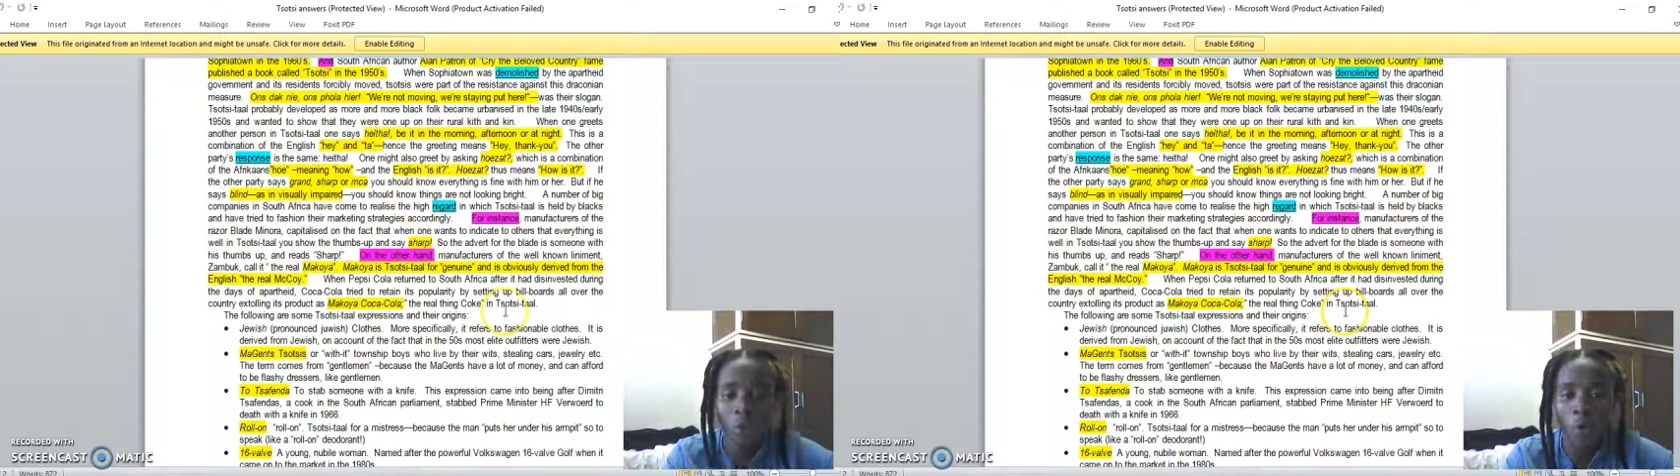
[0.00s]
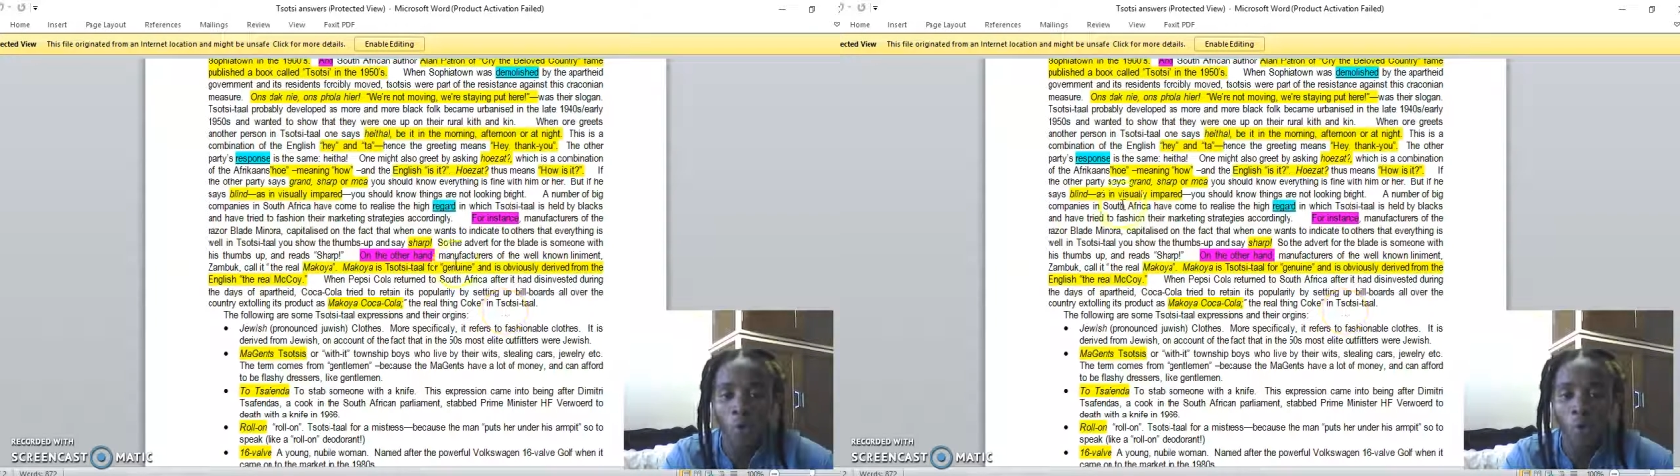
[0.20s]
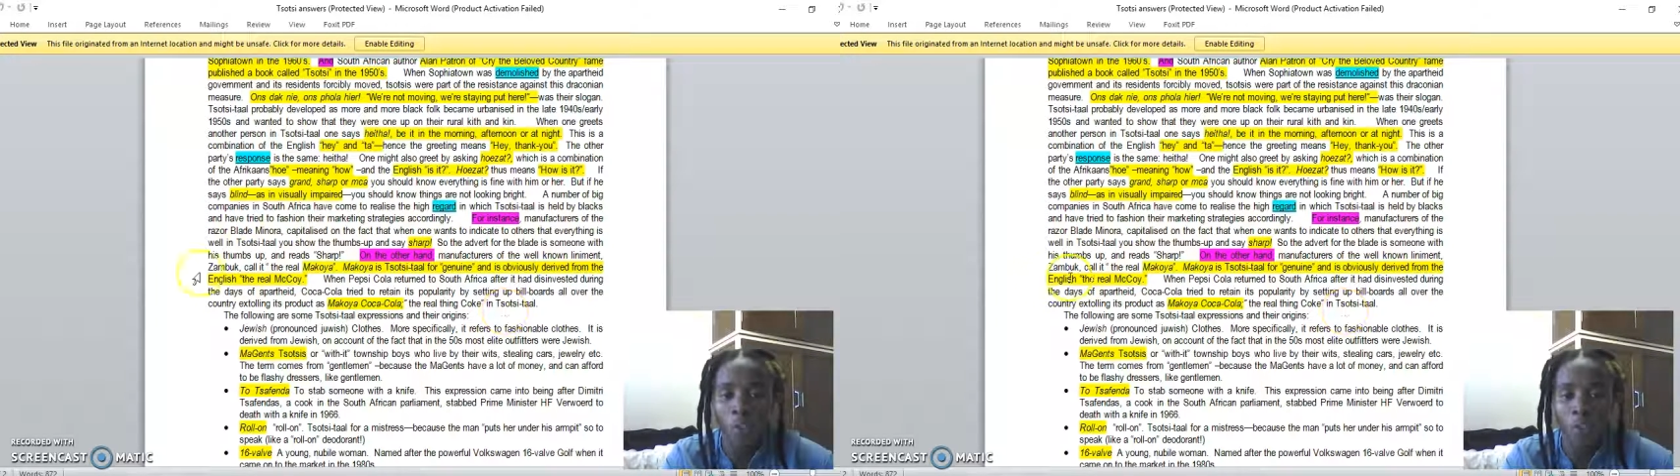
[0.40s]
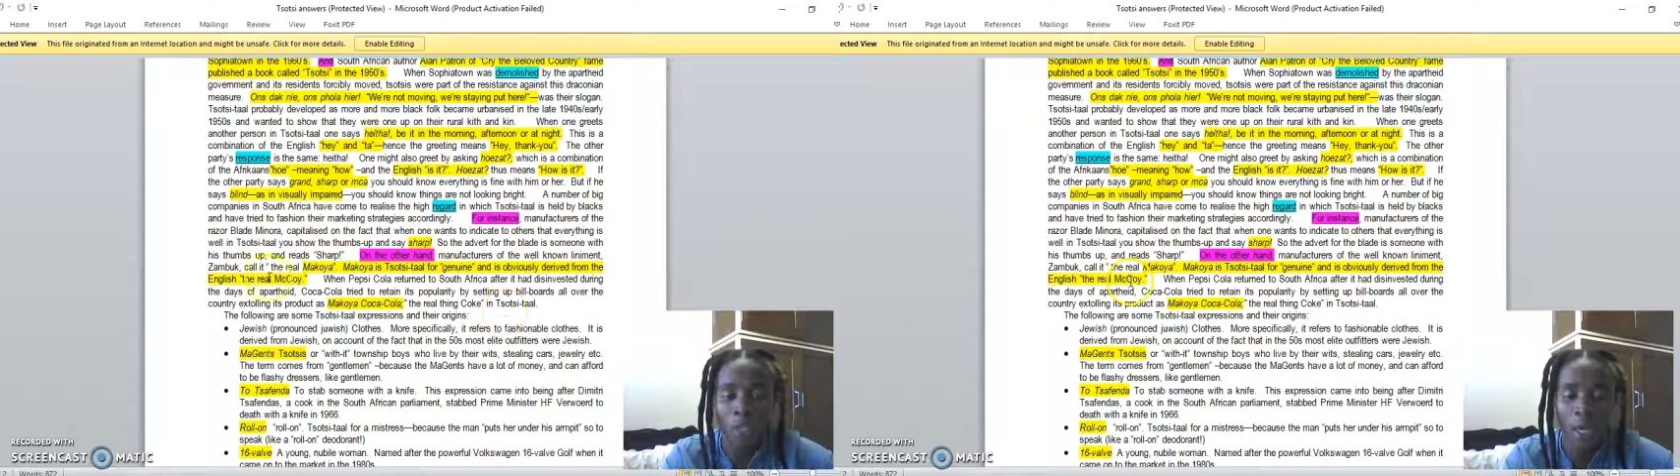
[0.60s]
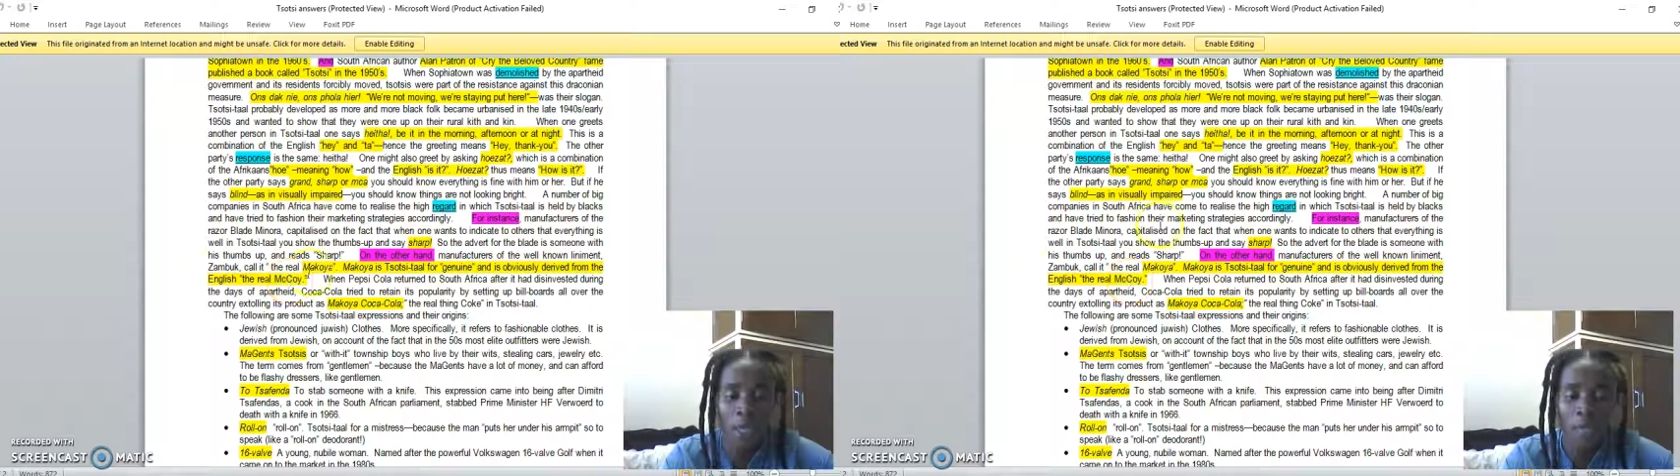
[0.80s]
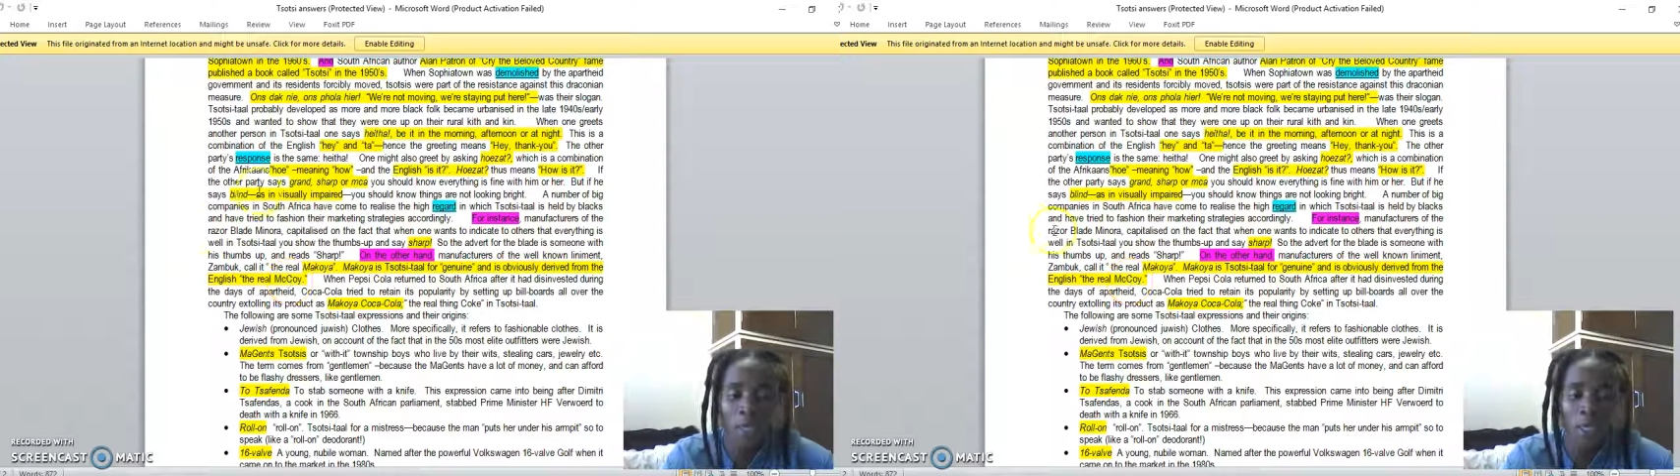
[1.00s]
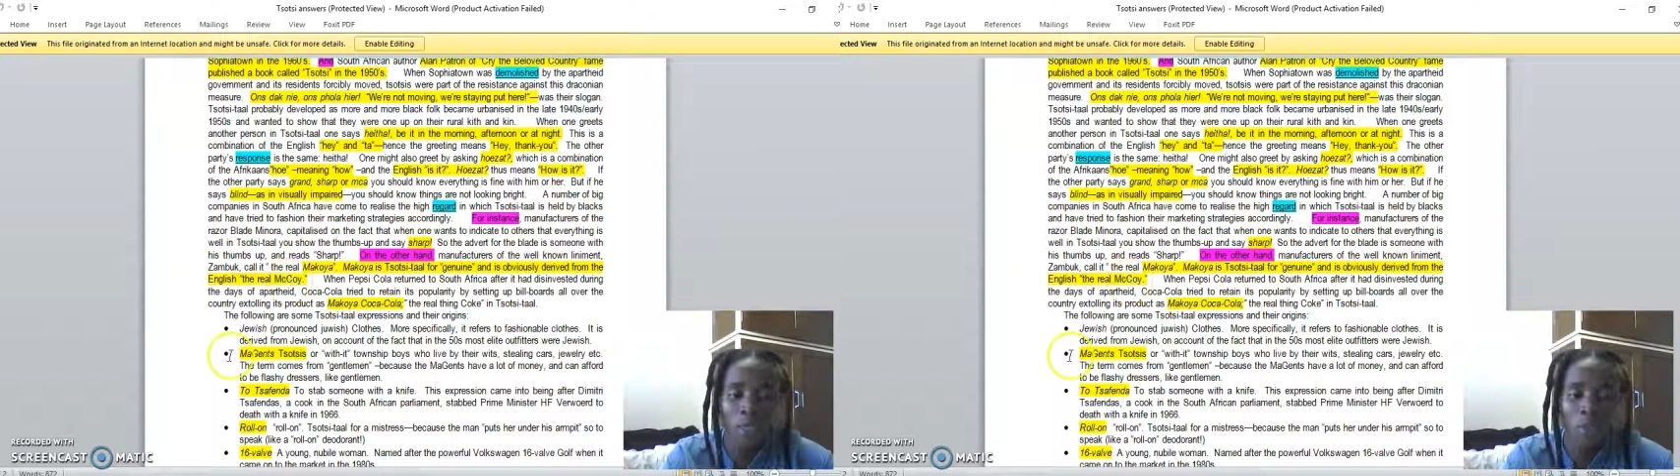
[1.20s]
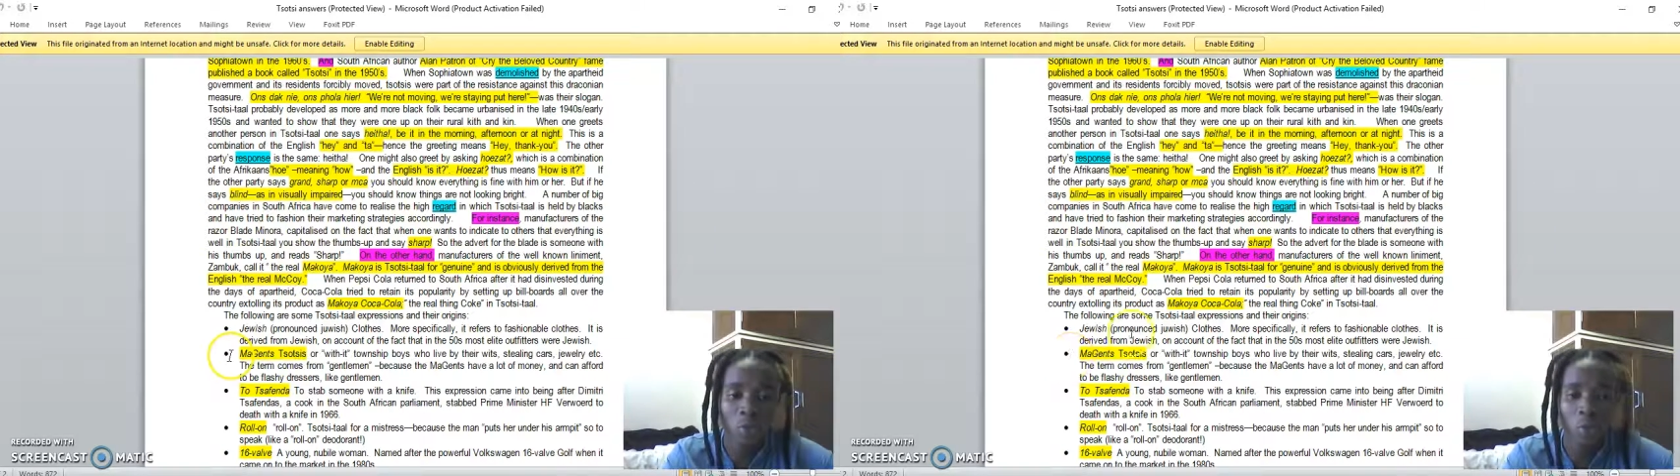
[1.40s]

or official companies